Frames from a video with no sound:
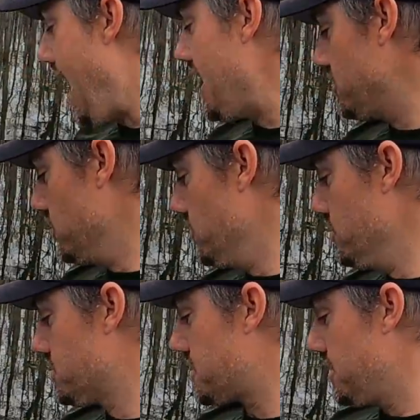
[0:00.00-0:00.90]
I
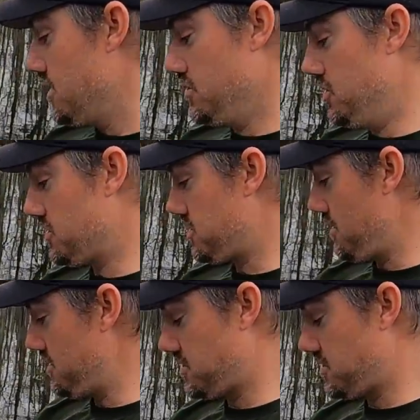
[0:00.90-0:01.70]
used just